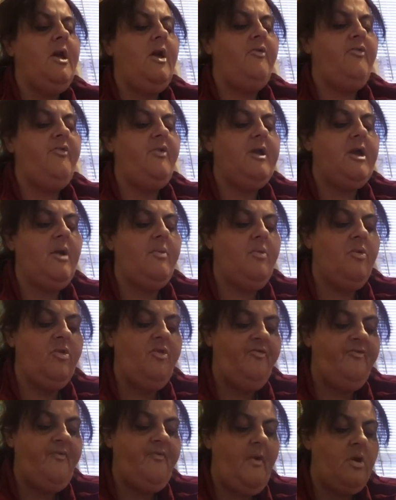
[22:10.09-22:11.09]
I think I
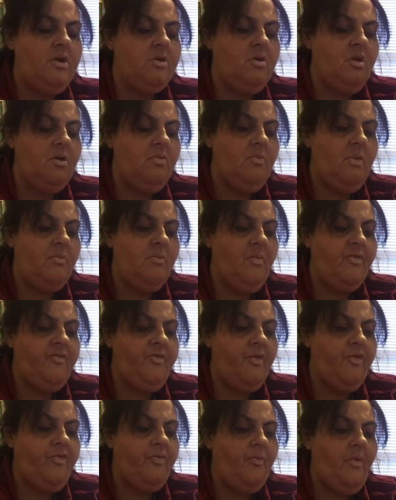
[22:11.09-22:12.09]
really found a good one with
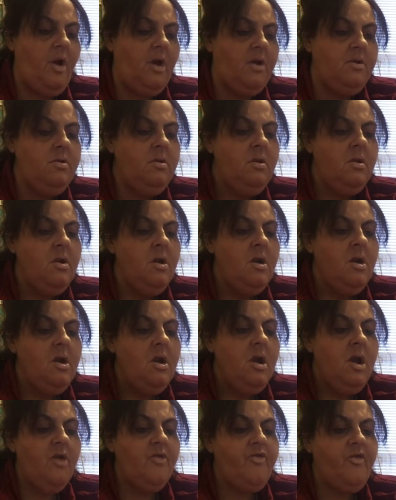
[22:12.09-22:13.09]
this one.
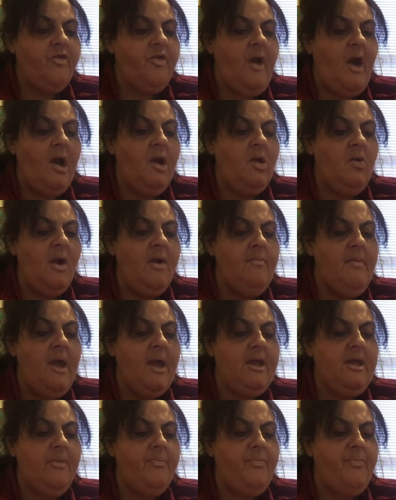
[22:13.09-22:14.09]
It says, how do I
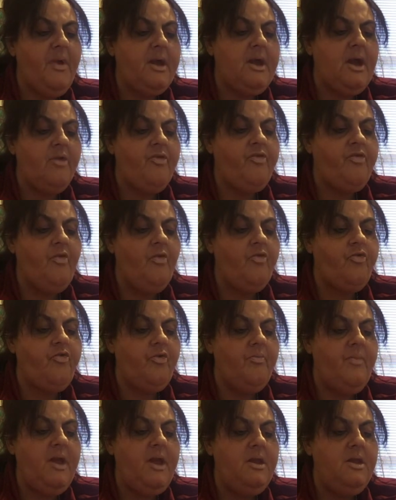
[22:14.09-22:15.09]
make it big on
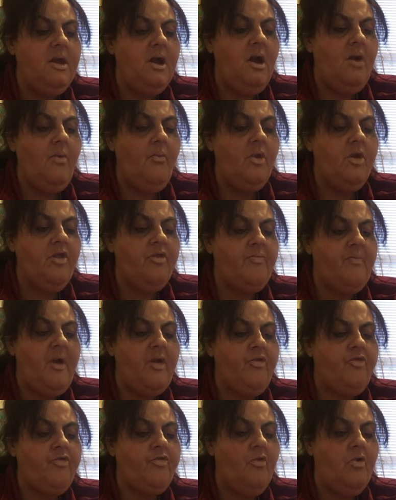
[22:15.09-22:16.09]
social media? What is my
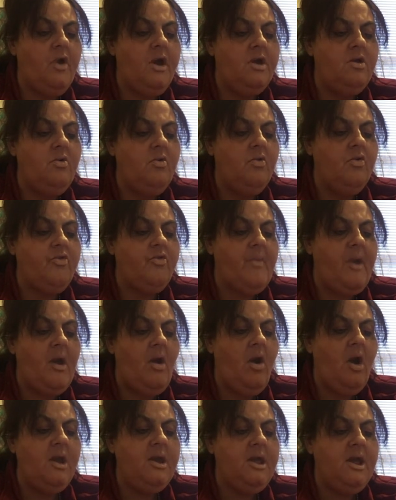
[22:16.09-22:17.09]
story and who is my
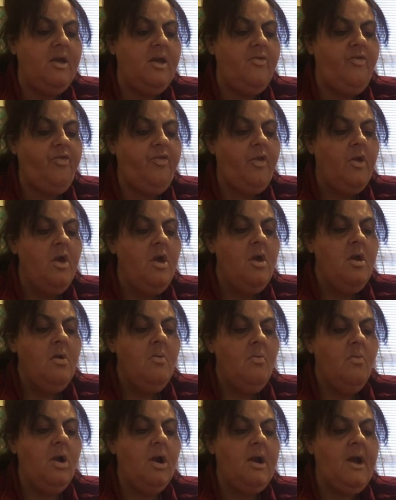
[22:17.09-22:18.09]
audience?
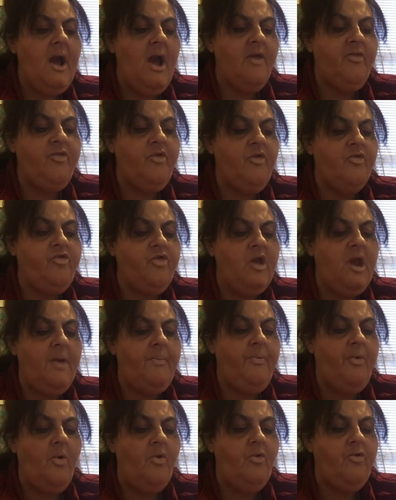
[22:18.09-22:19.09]
What content should I
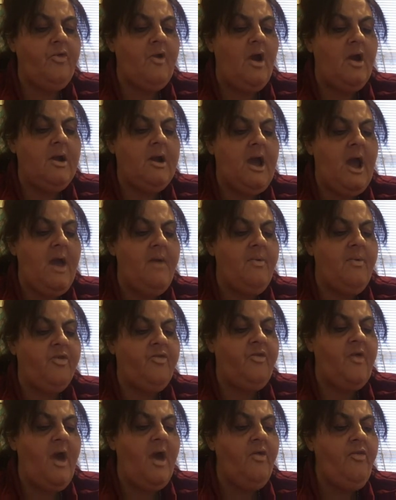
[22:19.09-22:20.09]
post to archive
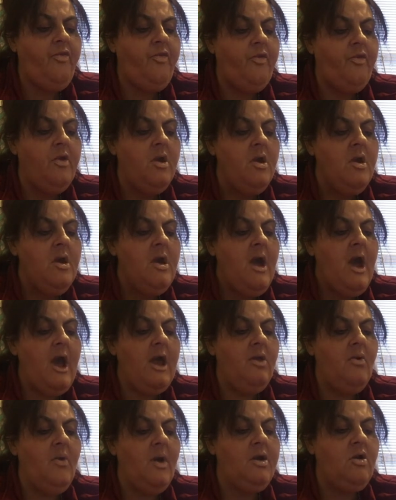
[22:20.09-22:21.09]
access? How
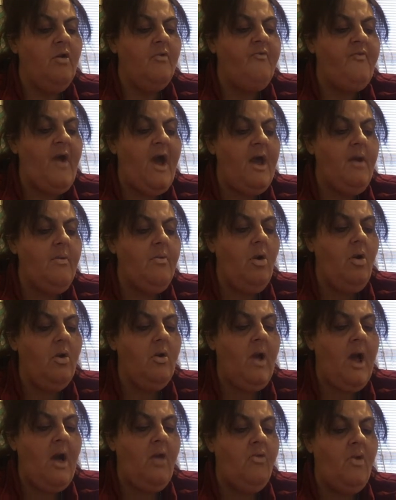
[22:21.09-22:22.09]
do I go viral
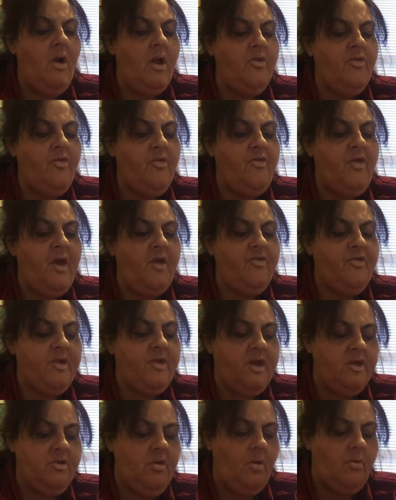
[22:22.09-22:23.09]
or how long does it take to
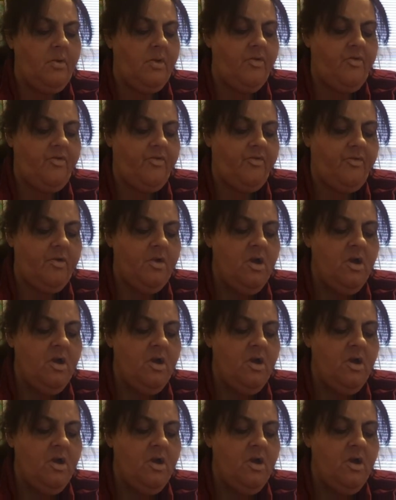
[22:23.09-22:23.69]
get noticed?